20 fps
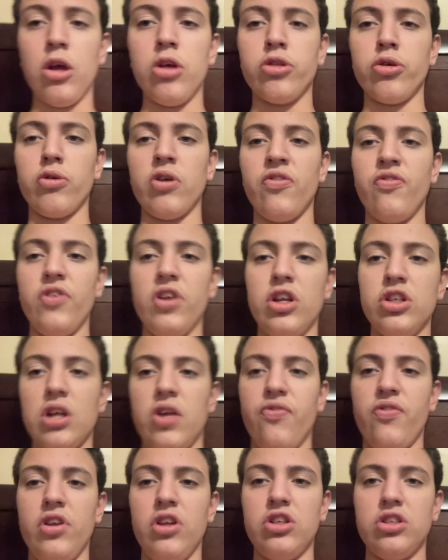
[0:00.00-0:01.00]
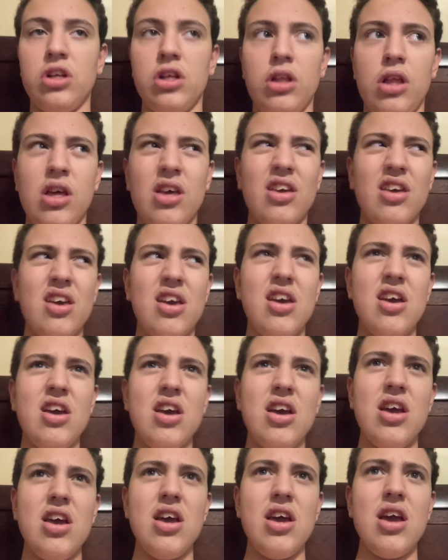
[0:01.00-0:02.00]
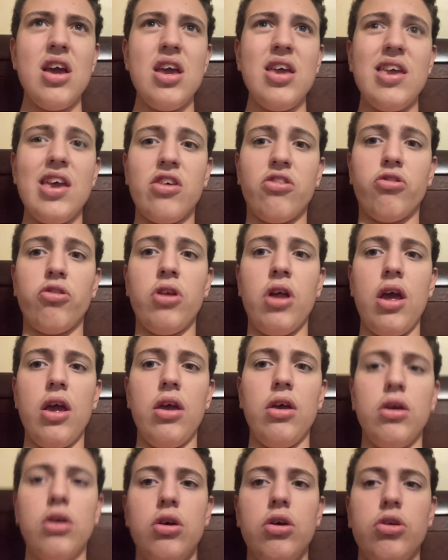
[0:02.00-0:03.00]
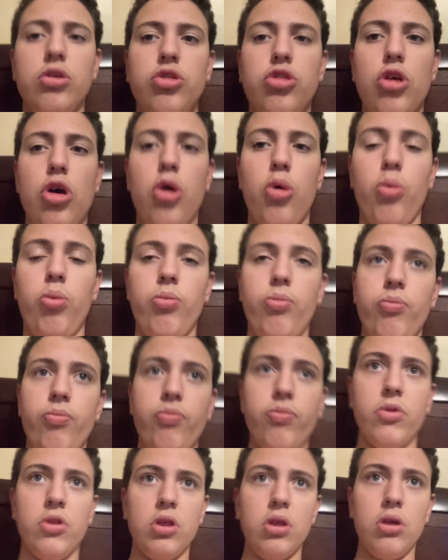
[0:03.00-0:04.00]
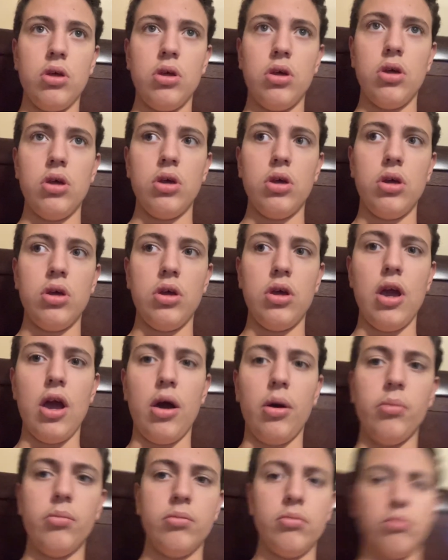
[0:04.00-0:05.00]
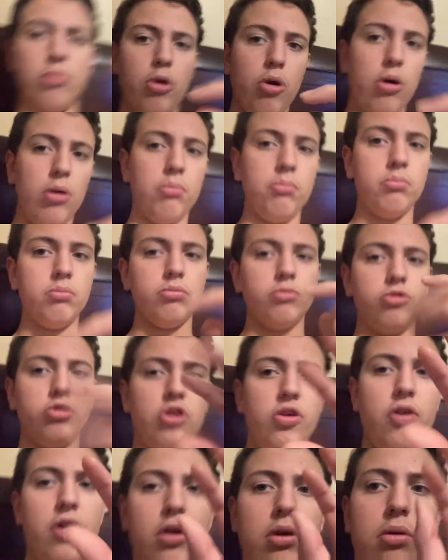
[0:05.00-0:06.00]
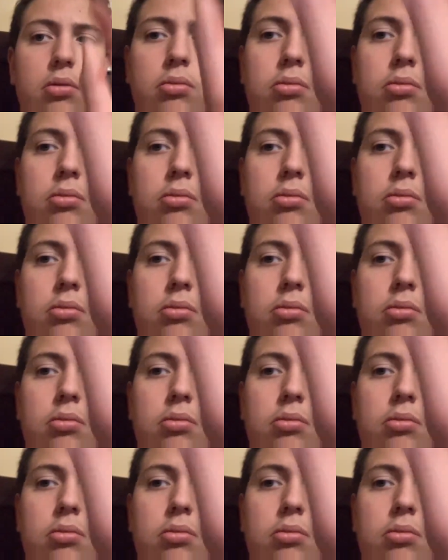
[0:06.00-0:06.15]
it's already finished. I finished it, like, yesterday. So, yeah. Alright. See you then.